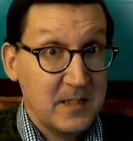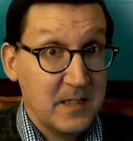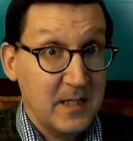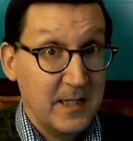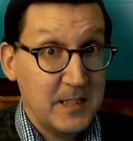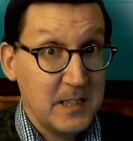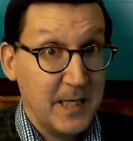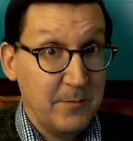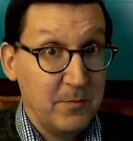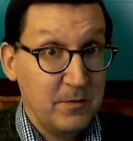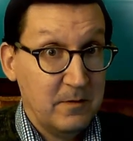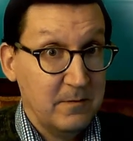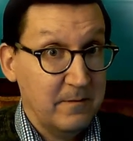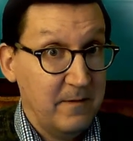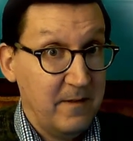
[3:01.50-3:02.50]
side's labeled,
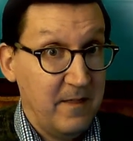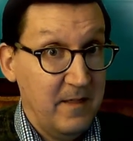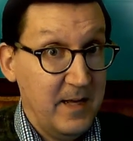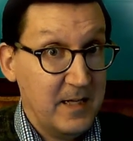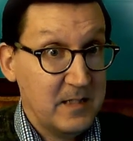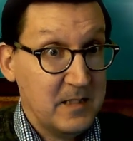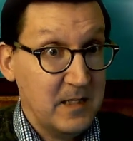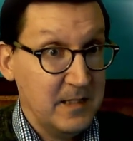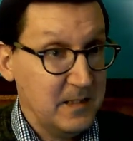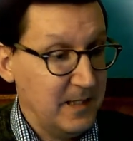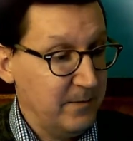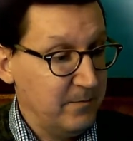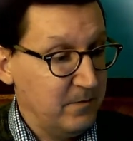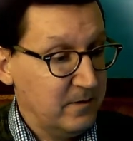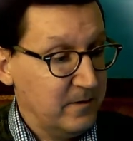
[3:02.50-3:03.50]
that side's
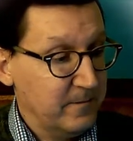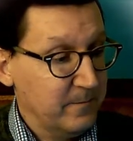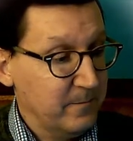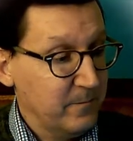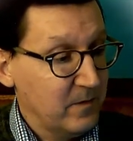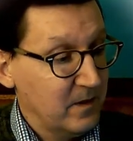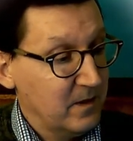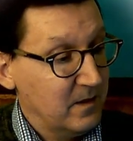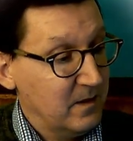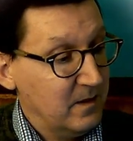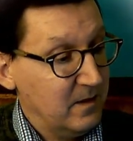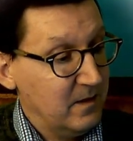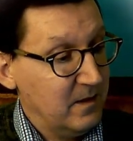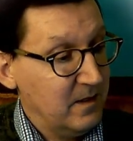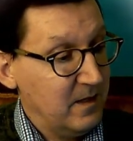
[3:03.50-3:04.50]
labeled,
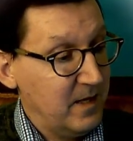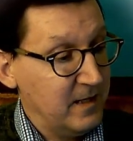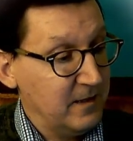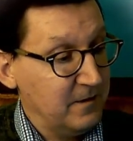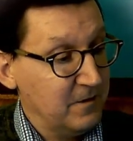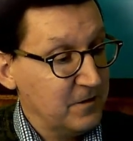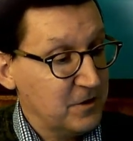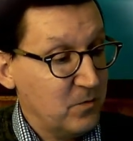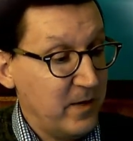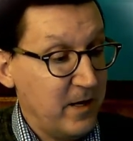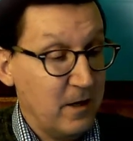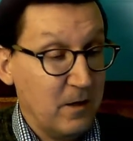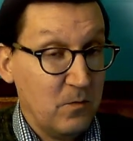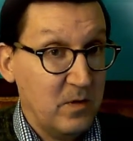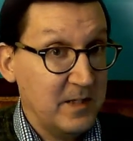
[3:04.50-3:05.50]
and on the
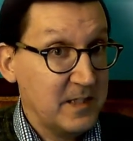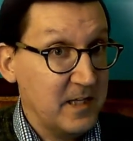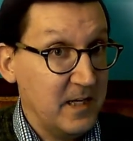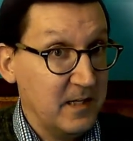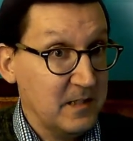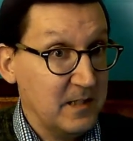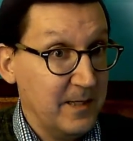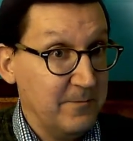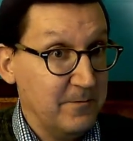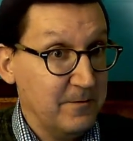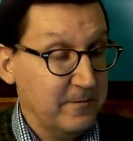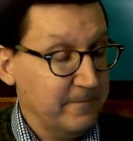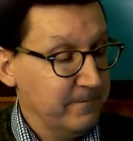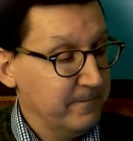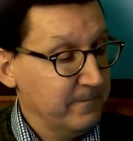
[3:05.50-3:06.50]
square, one side is labeled.
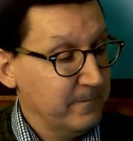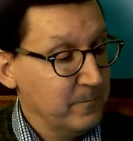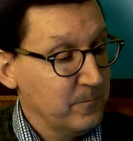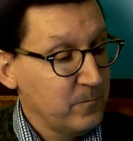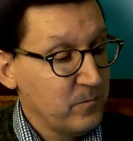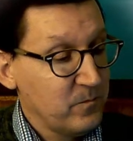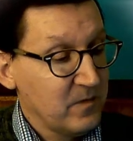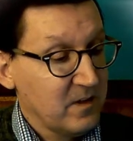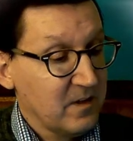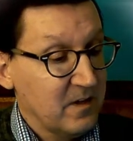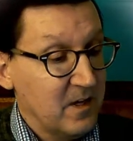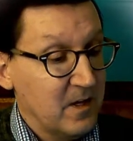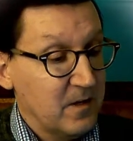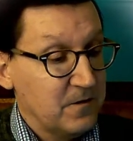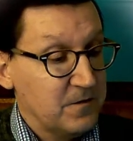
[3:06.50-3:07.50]

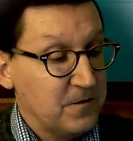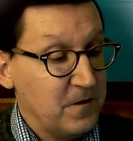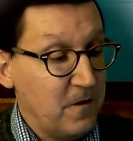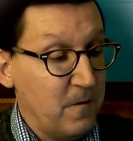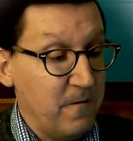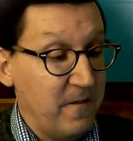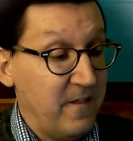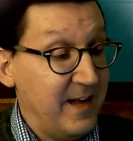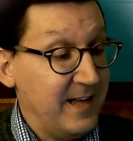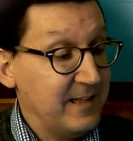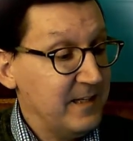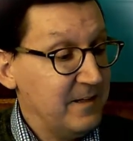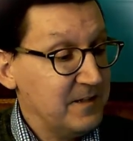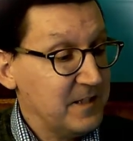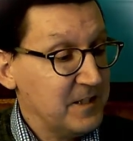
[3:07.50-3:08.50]
So that
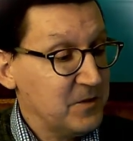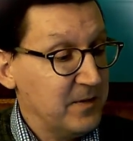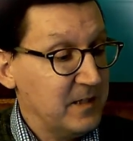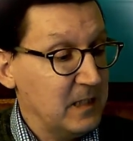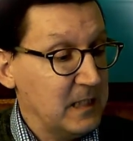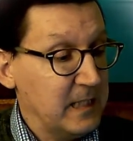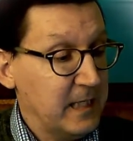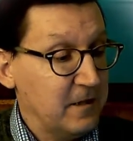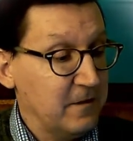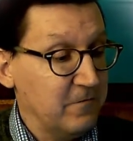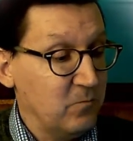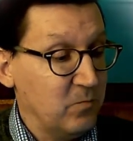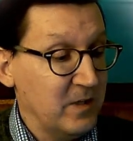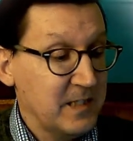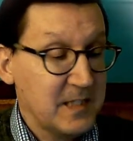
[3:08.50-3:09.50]
tells us what the length
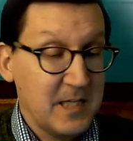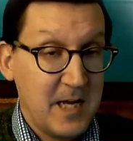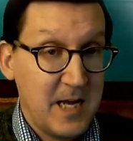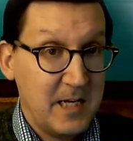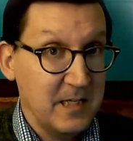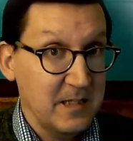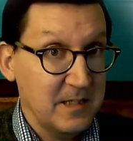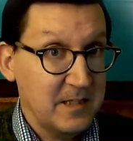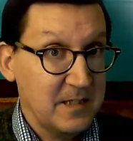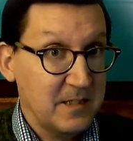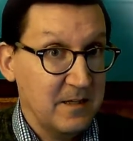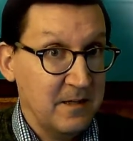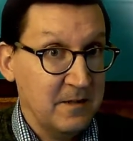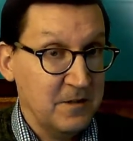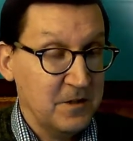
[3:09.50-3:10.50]
of one side is
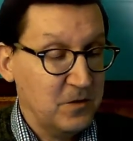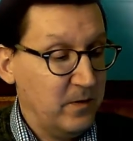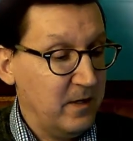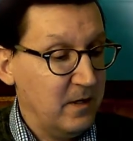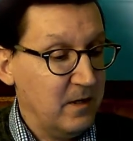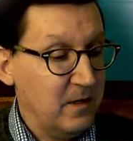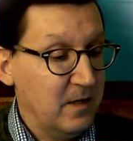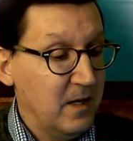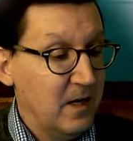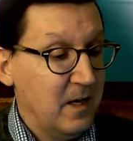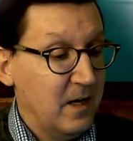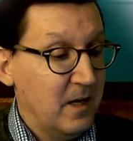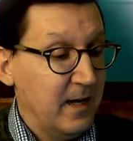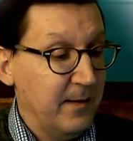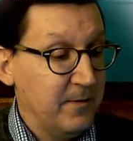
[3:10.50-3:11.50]
on the square,
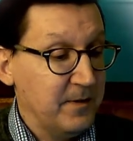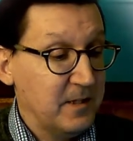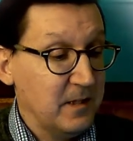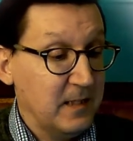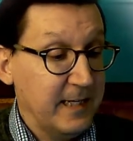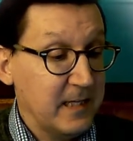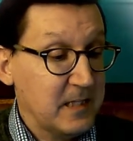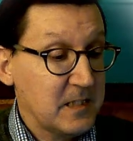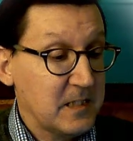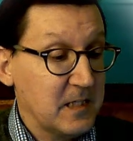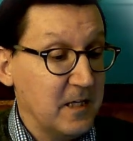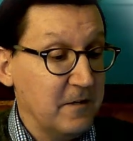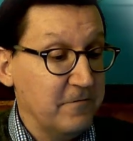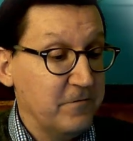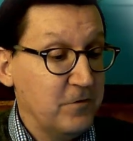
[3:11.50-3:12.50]
and what the lengths
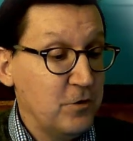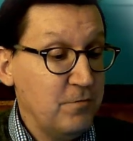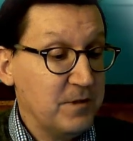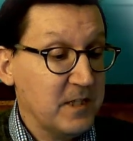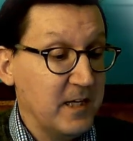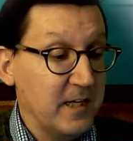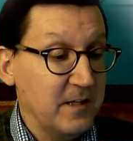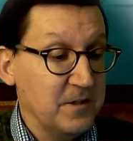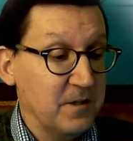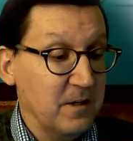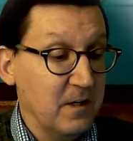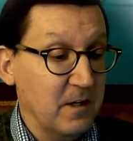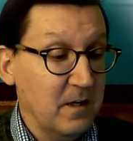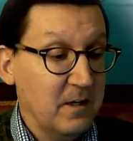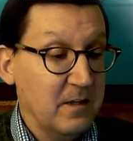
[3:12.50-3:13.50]
of 2 sides
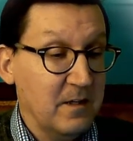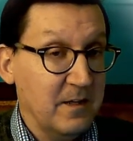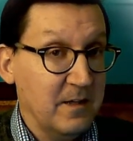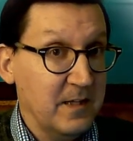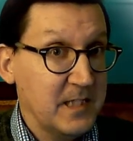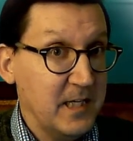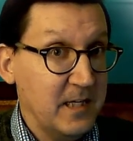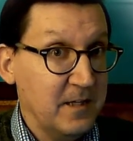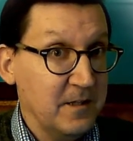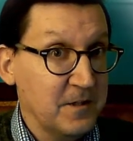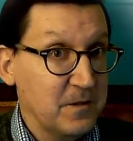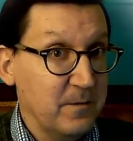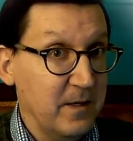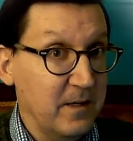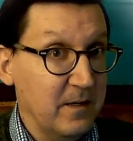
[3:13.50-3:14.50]
are on the second
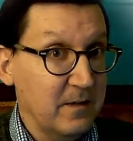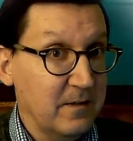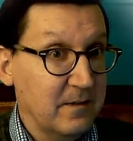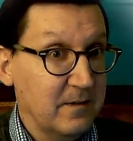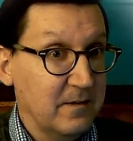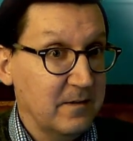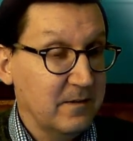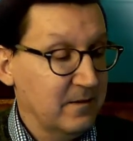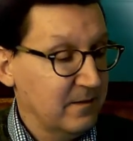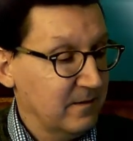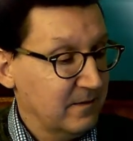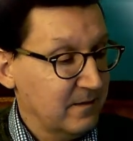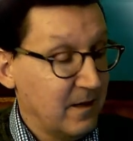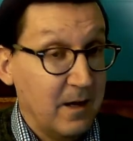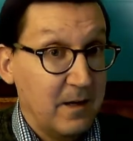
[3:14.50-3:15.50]
square.
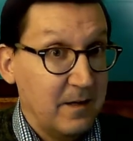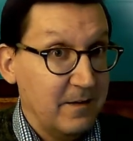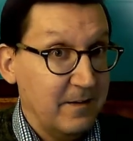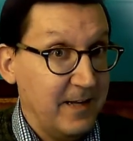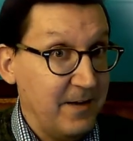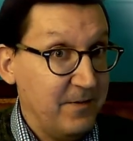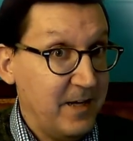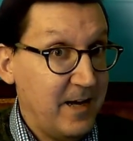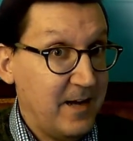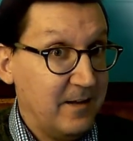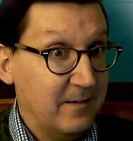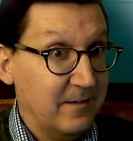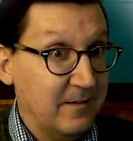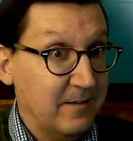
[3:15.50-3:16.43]
You have it yet?